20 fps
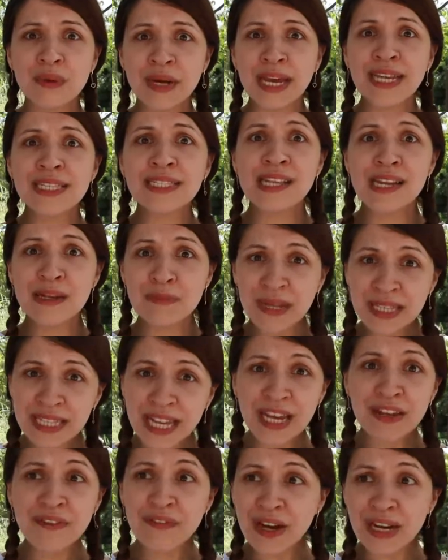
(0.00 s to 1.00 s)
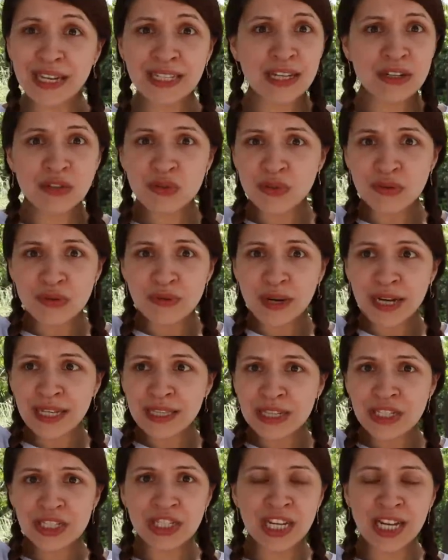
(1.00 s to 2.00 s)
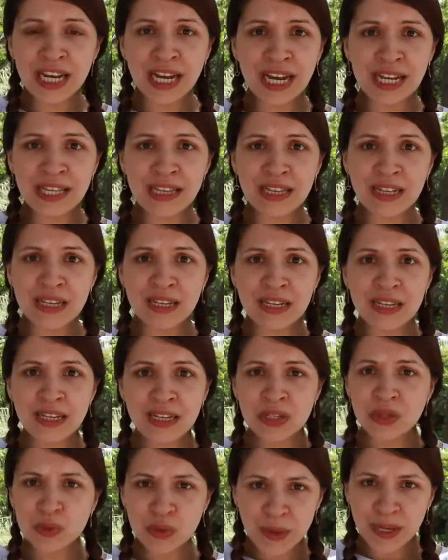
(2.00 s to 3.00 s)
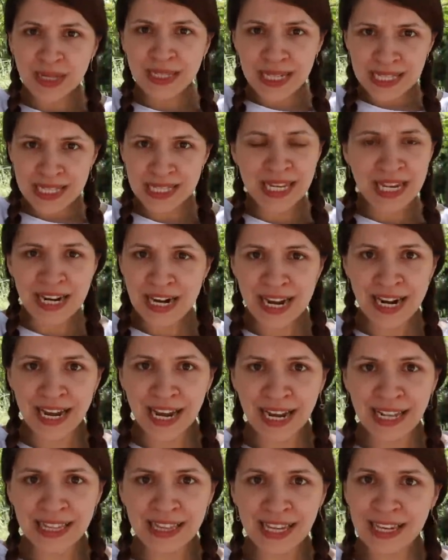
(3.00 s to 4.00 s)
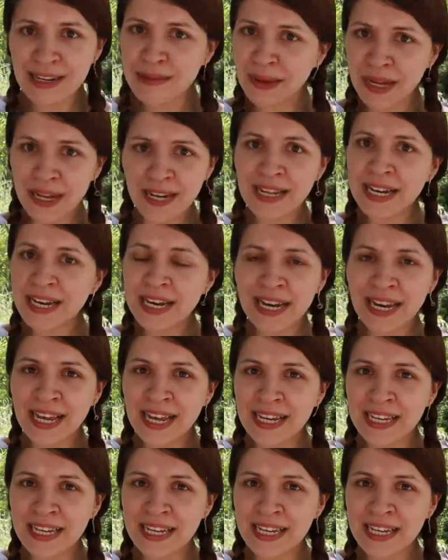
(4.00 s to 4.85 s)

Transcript: So she wanted now to know more about the reason and the secret that made her like this.